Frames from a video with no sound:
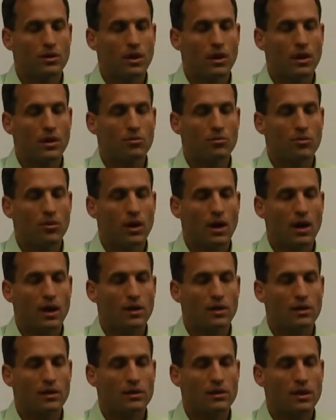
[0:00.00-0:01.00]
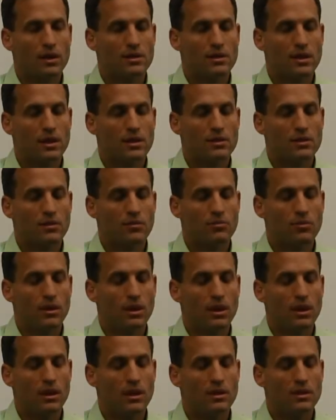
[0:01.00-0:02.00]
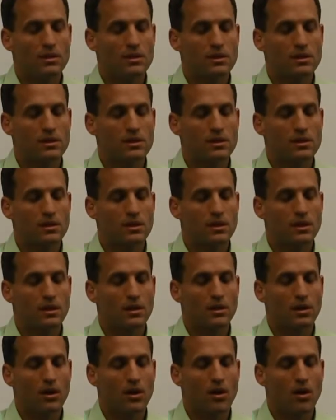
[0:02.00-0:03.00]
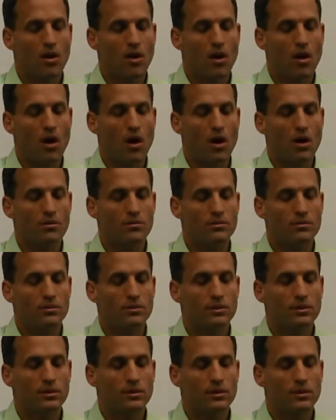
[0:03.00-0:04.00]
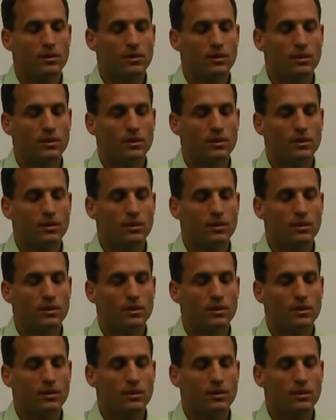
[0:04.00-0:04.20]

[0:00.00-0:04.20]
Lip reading: So in-breath is that sense of peace and calm,